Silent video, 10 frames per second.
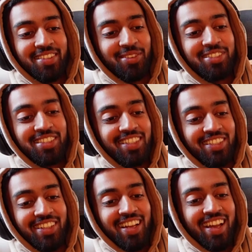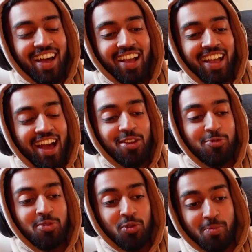You're still a guy
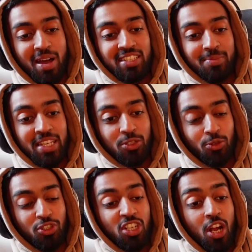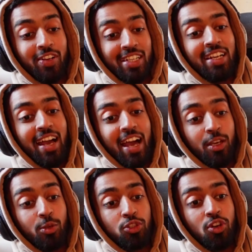who masturbates. You're just currently a
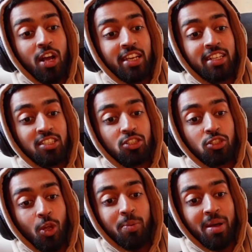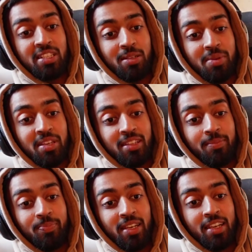guy who's trying to stop masturbating.